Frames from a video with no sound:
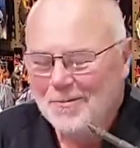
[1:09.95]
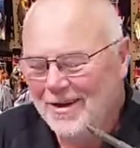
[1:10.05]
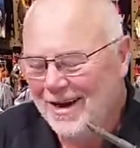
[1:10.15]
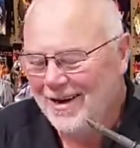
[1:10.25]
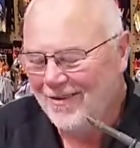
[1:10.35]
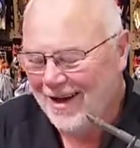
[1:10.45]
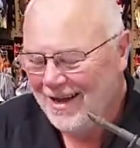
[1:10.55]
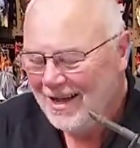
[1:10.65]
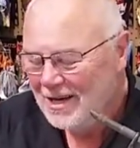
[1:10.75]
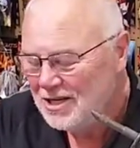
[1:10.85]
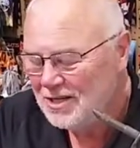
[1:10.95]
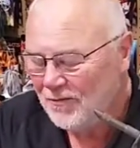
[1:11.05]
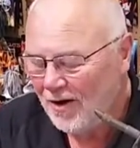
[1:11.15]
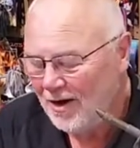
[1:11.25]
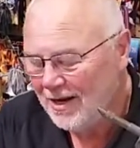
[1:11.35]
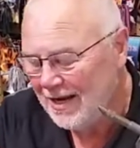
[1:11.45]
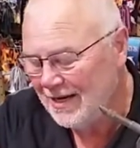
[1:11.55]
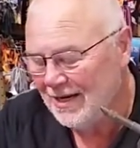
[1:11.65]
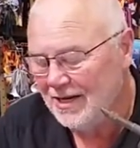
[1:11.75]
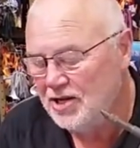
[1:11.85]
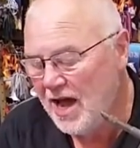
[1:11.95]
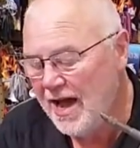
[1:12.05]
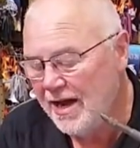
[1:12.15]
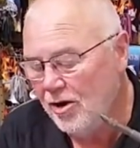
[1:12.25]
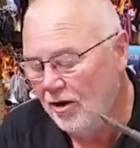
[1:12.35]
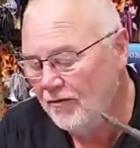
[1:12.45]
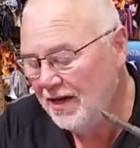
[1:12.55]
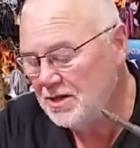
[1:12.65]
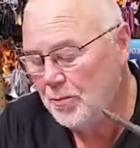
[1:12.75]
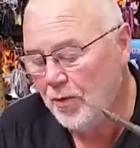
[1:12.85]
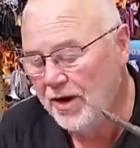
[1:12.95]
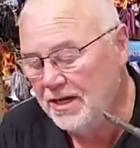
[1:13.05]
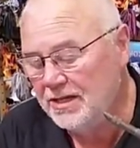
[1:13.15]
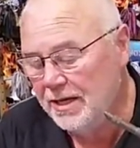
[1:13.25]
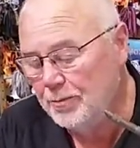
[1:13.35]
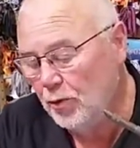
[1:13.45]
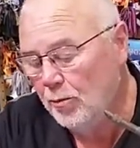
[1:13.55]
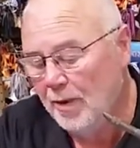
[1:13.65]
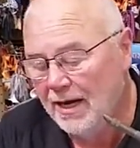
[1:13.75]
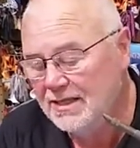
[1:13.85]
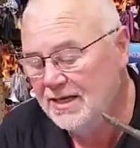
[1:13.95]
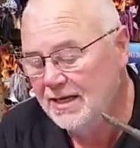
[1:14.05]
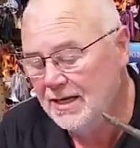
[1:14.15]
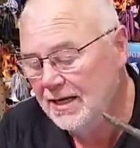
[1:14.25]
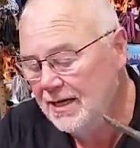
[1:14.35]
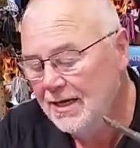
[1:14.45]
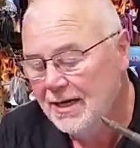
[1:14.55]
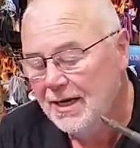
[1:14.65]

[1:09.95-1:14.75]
But anyway, just file that little dag off. That's pretty simple basically.